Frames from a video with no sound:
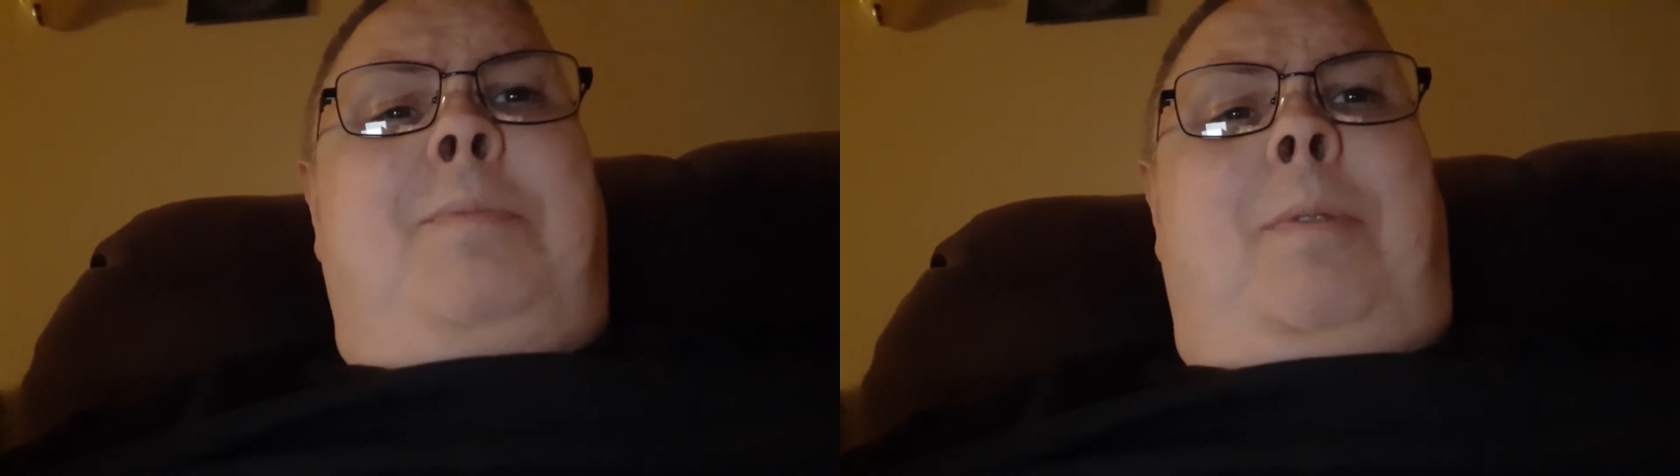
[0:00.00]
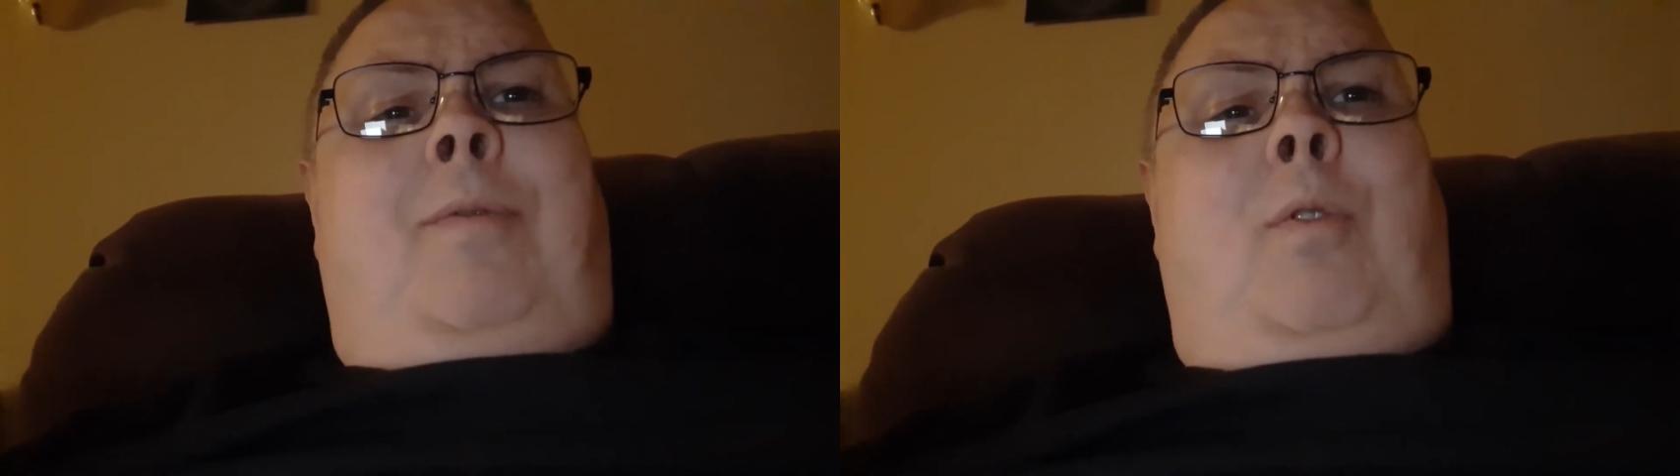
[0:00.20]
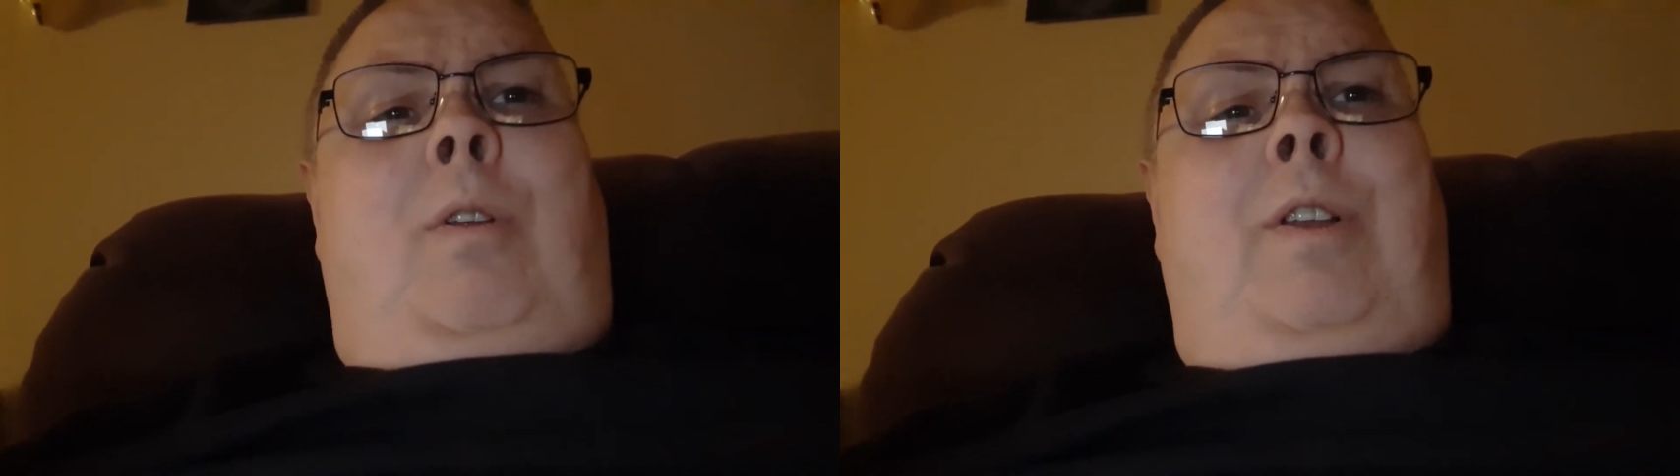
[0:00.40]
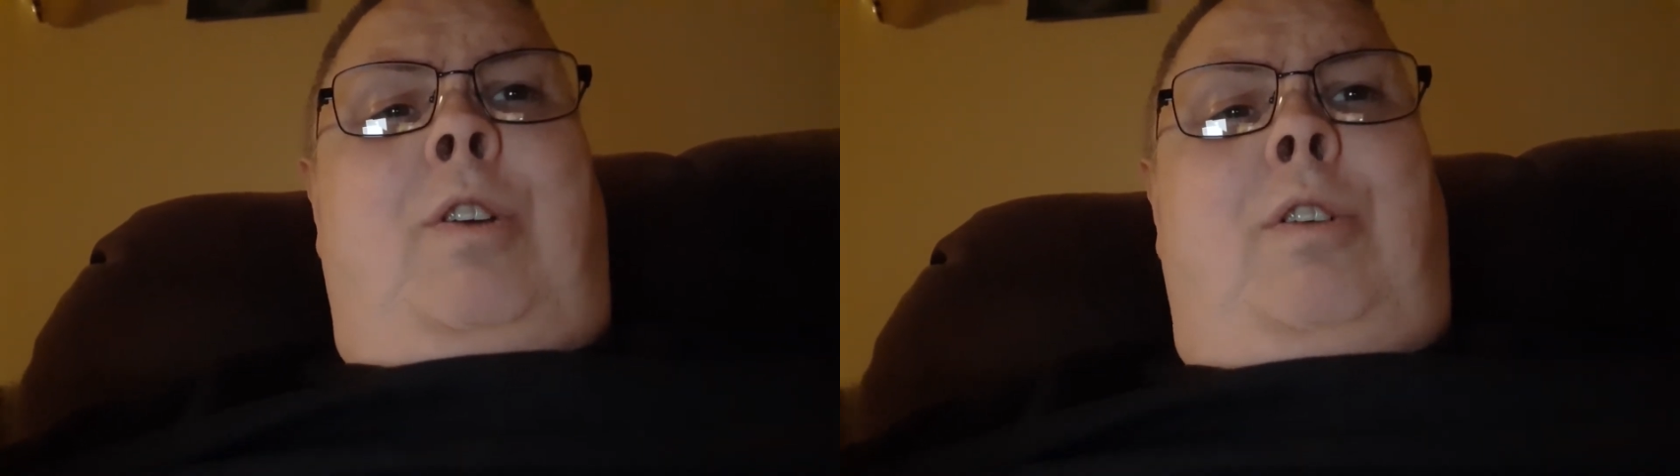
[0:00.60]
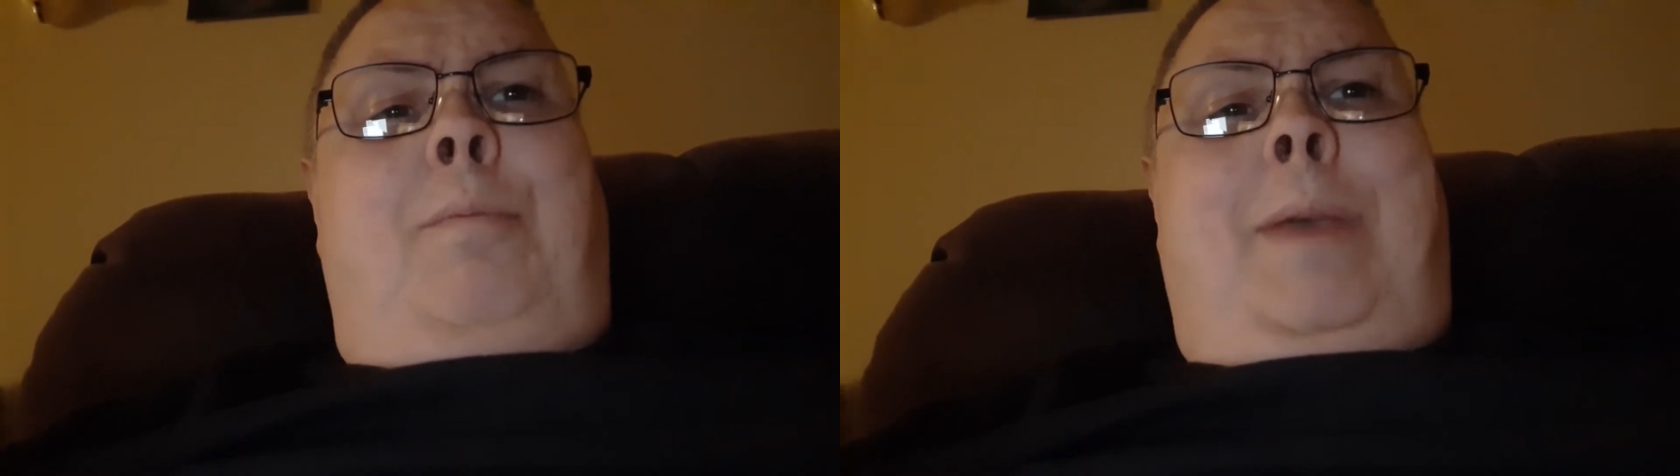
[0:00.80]
before I
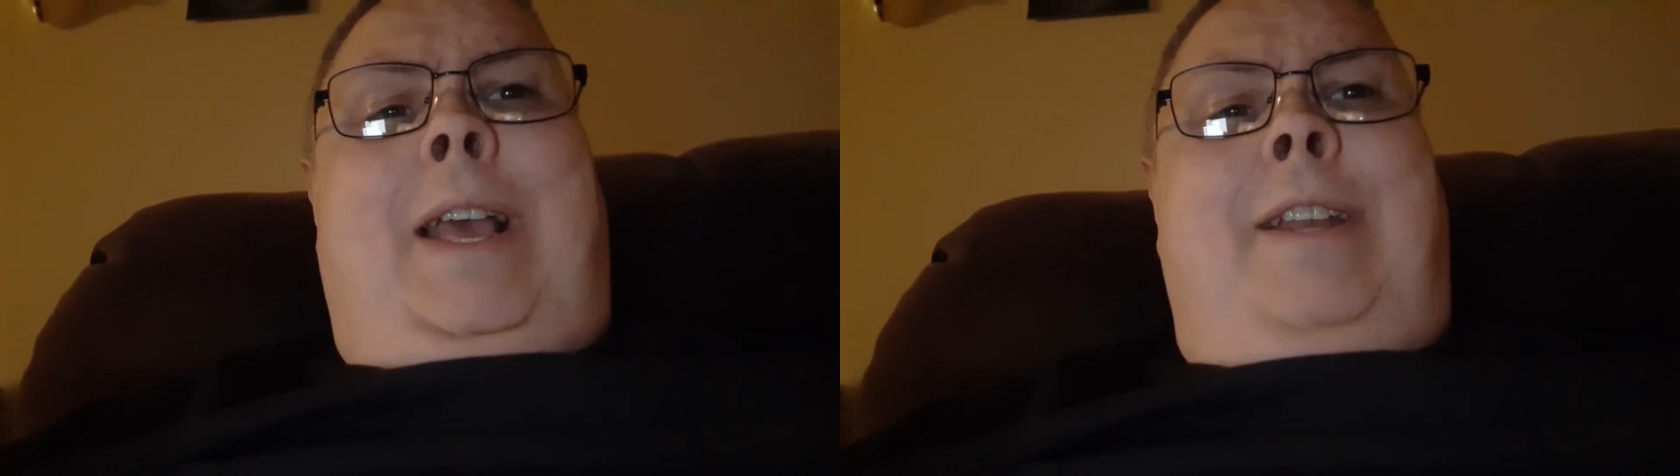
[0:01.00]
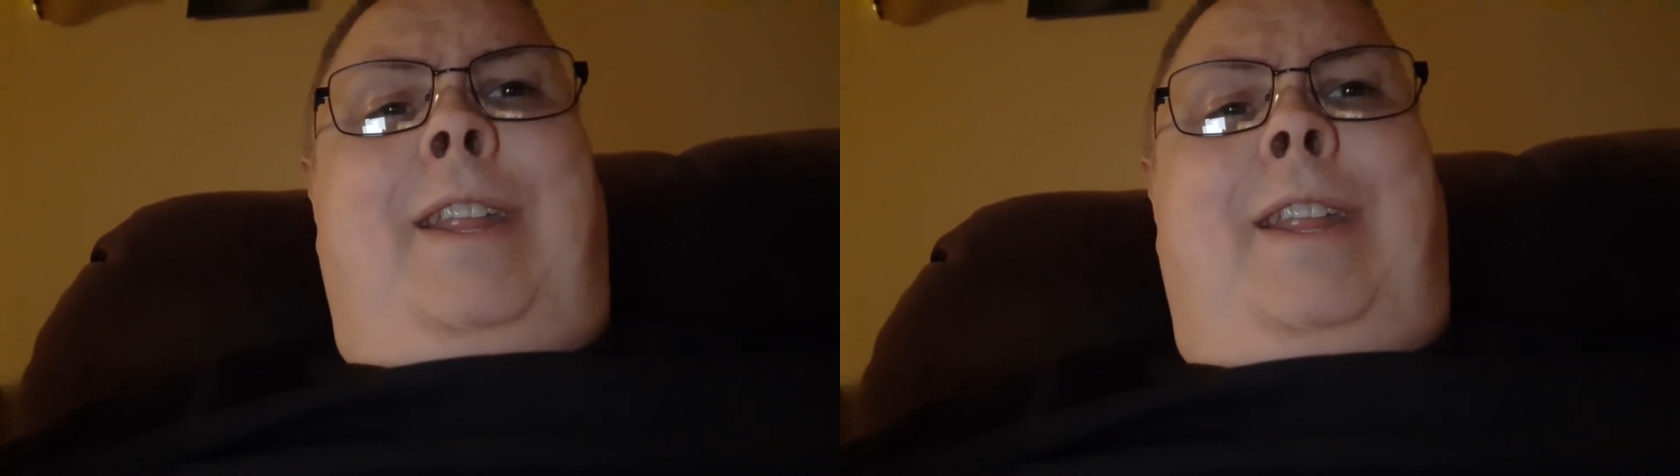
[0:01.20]
go to bed.